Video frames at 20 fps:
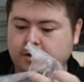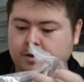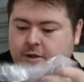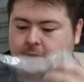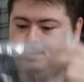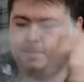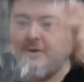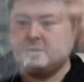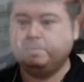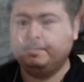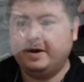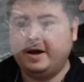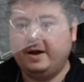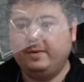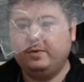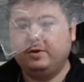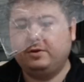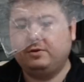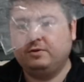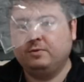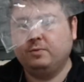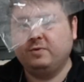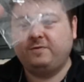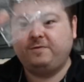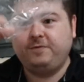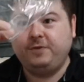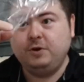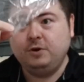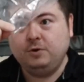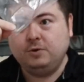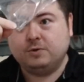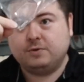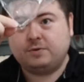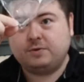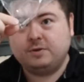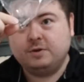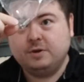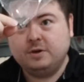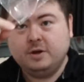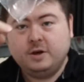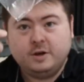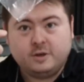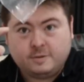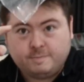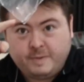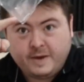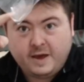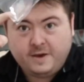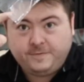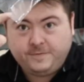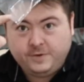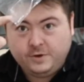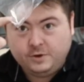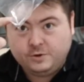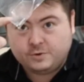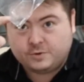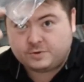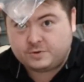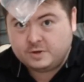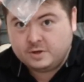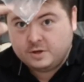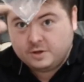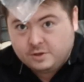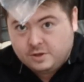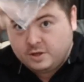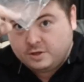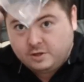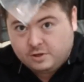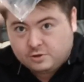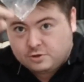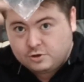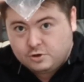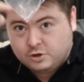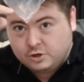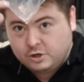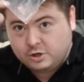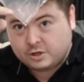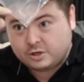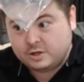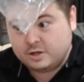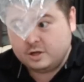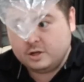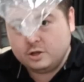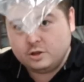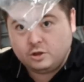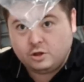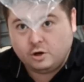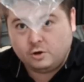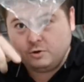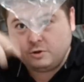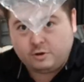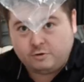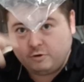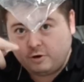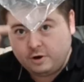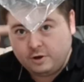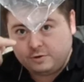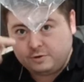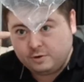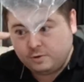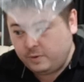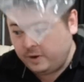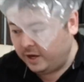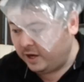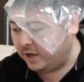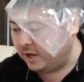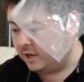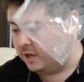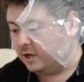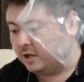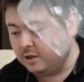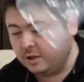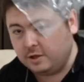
Ziploc bag with, with fuse, spare fuse. This is good. Don't throw this away.